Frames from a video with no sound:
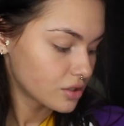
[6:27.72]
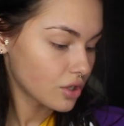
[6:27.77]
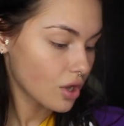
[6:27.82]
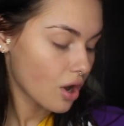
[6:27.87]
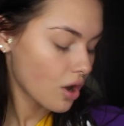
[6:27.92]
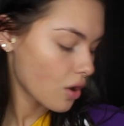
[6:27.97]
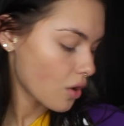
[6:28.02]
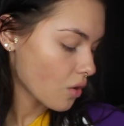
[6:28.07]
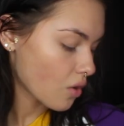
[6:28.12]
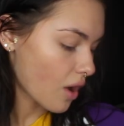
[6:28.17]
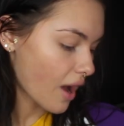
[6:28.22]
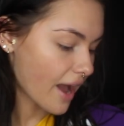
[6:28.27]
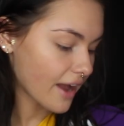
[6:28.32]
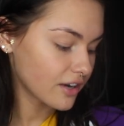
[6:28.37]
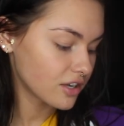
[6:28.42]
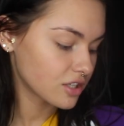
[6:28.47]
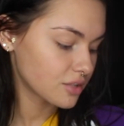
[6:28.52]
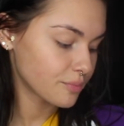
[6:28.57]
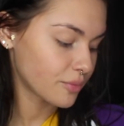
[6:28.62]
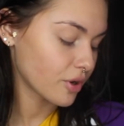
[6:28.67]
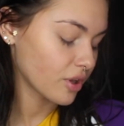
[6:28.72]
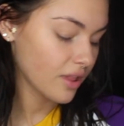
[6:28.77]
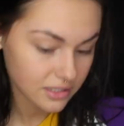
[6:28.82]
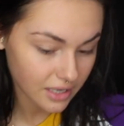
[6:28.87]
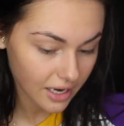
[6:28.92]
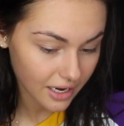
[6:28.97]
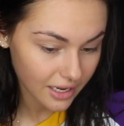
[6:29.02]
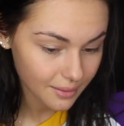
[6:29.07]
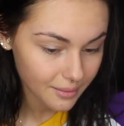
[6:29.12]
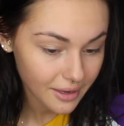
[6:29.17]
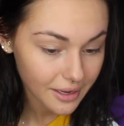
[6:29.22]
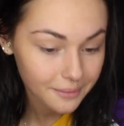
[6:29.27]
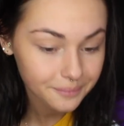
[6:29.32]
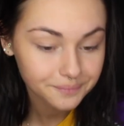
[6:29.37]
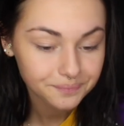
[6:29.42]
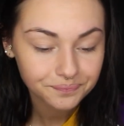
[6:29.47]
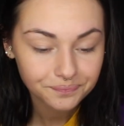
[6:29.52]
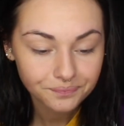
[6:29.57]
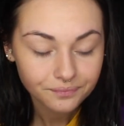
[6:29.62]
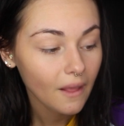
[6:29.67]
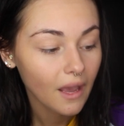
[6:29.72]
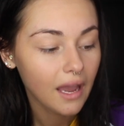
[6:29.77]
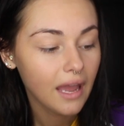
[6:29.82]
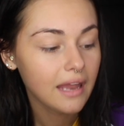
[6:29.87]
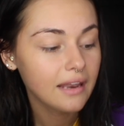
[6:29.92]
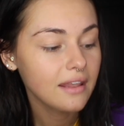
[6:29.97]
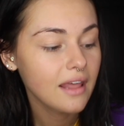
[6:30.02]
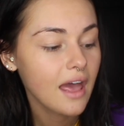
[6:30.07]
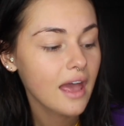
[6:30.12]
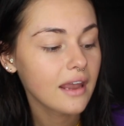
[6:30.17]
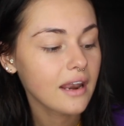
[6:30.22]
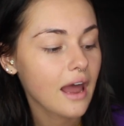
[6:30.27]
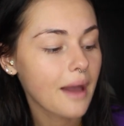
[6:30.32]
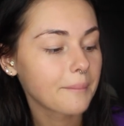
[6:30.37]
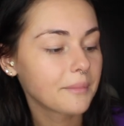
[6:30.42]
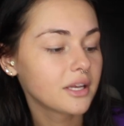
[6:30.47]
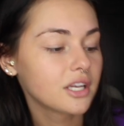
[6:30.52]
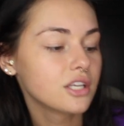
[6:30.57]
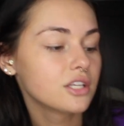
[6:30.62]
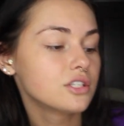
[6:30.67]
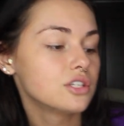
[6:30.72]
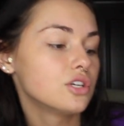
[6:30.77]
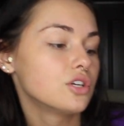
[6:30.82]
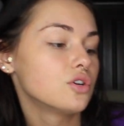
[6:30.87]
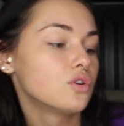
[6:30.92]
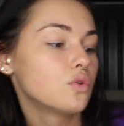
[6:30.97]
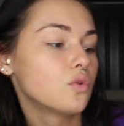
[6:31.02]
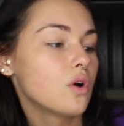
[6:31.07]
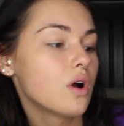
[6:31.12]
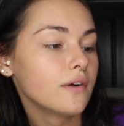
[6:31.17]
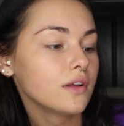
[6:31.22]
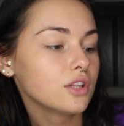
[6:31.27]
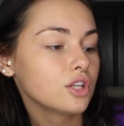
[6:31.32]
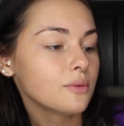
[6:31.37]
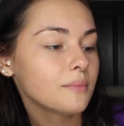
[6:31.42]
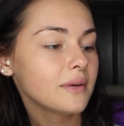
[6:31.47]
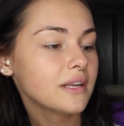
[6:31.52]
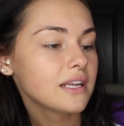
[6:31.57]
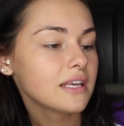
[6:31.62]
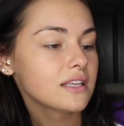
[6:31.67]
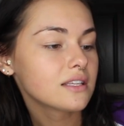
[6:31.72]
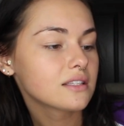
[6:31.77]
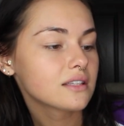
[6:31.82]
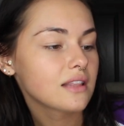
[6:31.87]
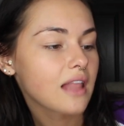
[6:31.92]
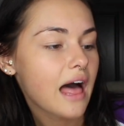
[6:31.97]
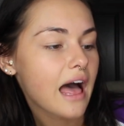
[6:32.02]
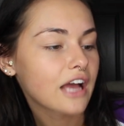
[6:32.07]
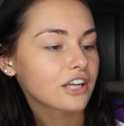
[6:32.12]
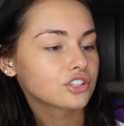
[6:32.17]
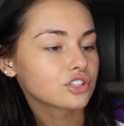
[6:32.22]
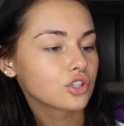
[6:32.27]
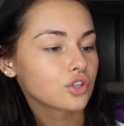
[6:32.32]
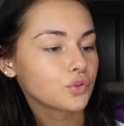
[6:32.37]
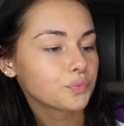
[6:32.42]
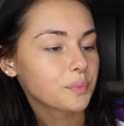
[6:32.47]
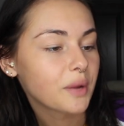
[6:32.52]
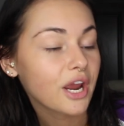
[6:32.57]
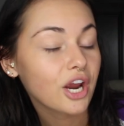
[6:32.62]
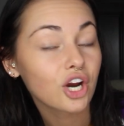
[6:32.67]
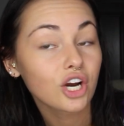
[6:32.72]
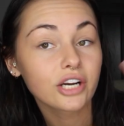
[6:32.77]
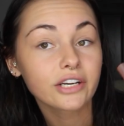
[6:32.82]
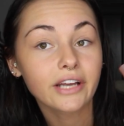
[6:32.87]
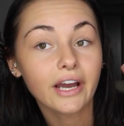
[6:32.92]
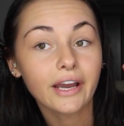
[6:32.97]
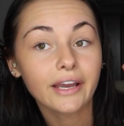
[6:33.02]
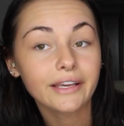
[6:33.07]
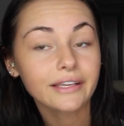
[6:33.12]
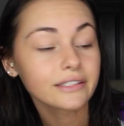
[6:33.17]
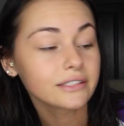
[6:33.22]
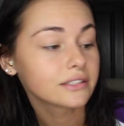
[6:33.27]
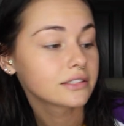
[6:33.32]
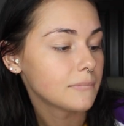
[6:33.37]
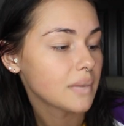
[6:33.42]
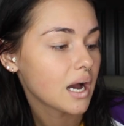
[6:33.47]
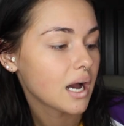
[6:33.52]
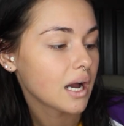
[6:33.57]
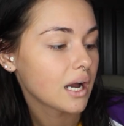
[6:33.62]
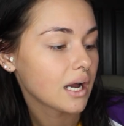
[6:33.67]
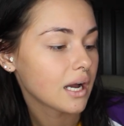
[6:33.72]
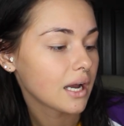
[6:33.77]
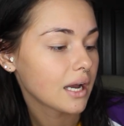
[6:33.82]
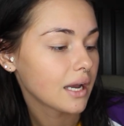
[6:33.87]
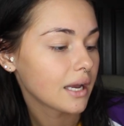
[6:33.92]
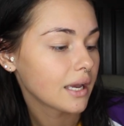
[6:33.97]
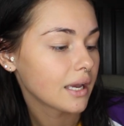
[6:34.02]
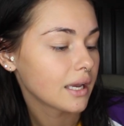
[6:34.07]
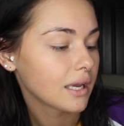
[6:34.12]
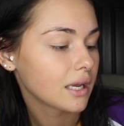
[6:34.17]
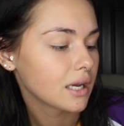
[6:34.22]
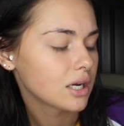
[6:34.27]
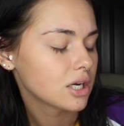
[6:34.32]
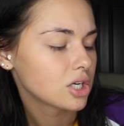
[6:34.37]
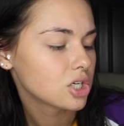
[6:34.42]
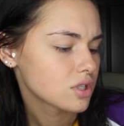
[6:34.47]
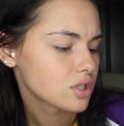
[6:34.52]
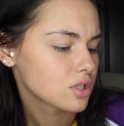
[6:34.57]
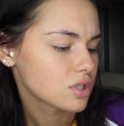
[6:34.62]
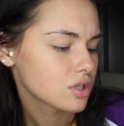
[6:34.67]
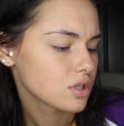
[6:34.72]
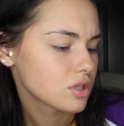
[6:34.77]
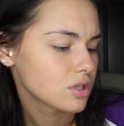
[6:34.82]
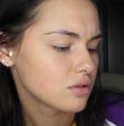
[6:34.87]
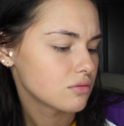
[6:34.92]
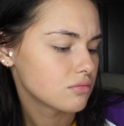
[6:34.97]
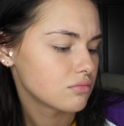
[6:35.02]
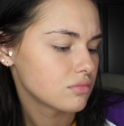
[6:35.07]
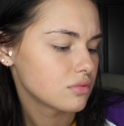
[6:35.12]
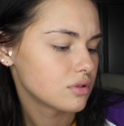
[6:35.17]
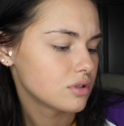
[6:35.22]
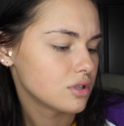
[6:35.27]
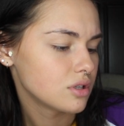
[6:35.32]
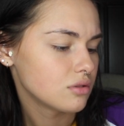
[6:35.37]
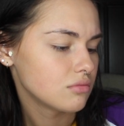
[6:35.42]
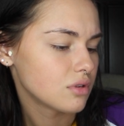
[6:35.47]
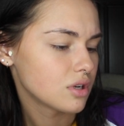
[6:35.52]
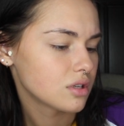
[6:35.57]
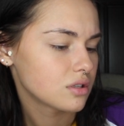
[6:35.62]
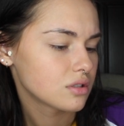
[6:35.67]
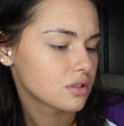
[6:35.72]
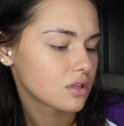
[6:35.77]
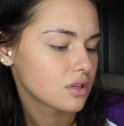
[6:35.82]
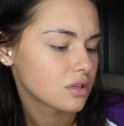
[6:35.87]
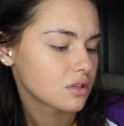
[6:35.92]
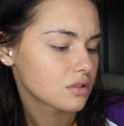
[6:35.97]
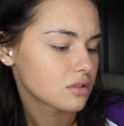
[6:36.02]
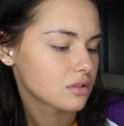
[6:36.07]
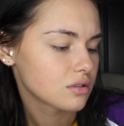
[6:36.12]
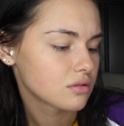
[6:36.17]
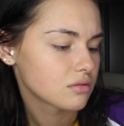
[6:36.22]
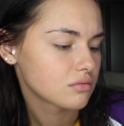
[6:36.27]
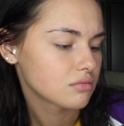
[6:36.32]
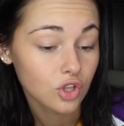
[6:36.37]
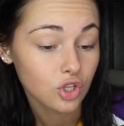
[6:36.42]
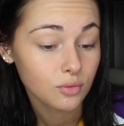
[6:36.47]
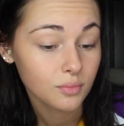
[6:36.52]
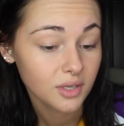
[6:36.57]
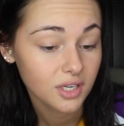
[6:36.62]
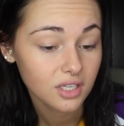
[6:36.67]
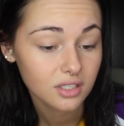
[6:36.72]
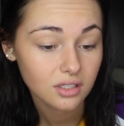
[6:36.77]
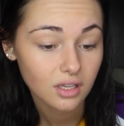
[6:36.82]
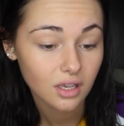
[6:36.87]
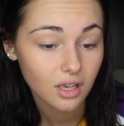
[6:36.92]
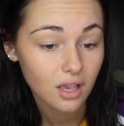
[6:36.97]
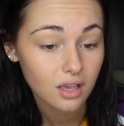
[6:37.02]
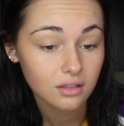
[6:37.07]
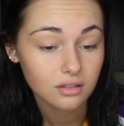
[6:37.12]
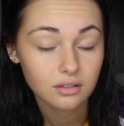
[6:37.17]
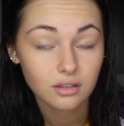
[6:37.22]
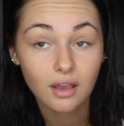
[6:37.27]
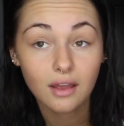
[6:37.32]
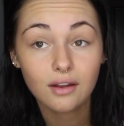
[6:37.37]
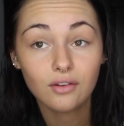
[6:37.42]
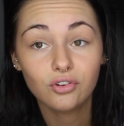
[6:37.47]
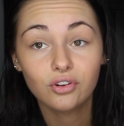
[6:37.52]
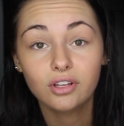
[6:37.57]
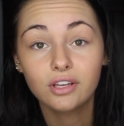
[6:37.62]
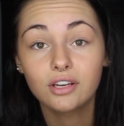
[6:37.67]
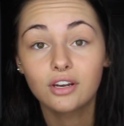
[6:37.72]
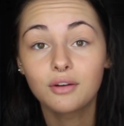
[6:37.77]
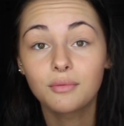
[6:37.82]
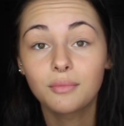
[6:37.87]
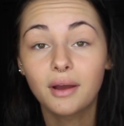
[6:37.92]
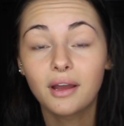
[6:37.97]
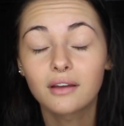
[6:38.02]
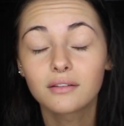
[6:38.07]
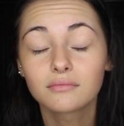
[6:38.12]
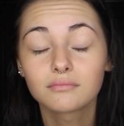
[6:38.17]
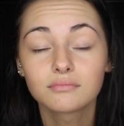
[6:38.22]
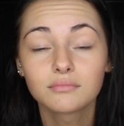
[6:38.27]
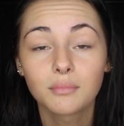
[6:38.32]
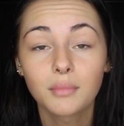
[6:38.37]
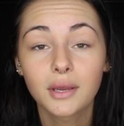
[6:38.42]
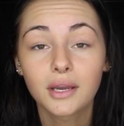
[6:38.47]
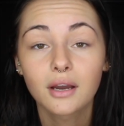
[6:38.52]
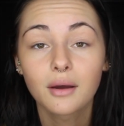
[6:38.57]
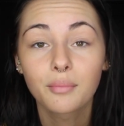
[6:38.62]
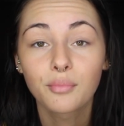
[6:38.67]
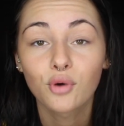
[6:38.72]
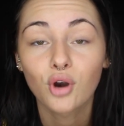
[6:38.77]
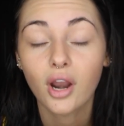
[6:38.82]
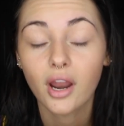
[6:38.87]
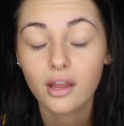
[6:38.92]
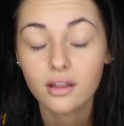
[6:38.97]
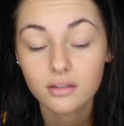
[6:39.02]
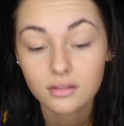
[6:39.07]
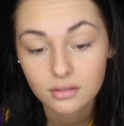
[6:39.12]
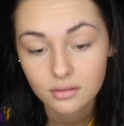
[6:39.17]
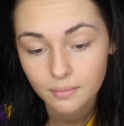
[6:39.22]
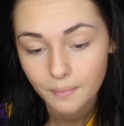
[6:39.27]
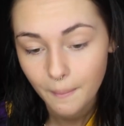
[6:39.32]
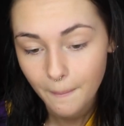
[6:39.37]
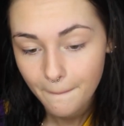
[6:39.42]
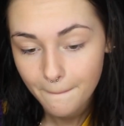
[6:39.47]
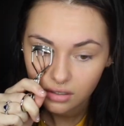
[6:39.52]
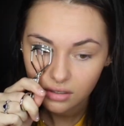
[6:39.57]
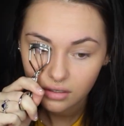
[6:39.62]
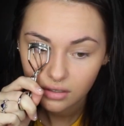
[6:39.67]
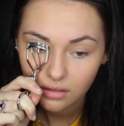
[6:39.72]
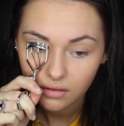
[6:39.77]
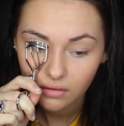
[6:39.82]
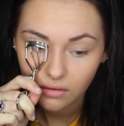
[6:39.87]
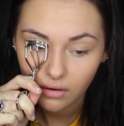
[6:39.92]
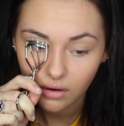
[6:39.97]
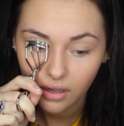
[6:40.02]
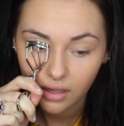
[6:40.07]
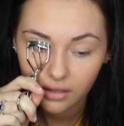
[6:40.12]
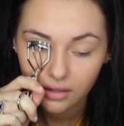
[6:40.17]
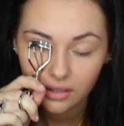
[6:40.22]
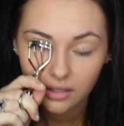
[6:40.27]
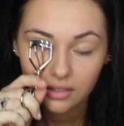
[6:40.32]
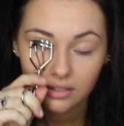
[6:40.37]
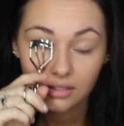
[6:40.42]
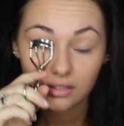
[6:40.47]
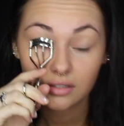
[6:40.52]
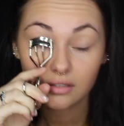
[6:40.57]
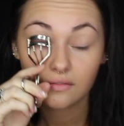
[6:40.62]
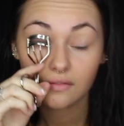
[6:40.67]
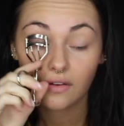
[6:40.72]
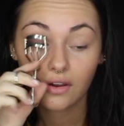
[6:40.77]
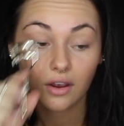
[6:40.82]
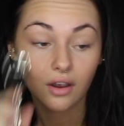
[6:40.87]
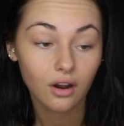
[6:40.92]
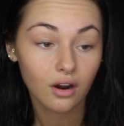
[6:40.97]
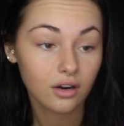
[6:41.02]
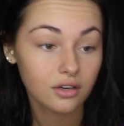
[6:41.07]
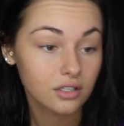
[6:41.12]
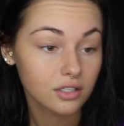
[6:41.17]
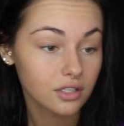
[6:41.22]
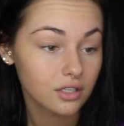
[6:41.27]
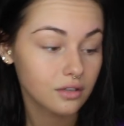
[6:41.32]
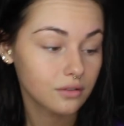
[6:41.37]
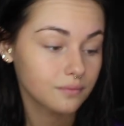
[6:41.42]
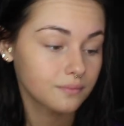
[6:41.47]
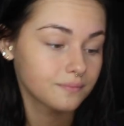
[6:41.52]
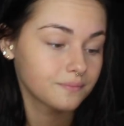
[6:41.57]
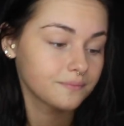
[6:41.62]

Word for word: So I just put a tiny bit. And then I'm going to do Voluminous Lash Paradise by, I'm sure who, who does this, Voluminous I guess? I don't really know my makeup brands. Hold on, this is very hard to do.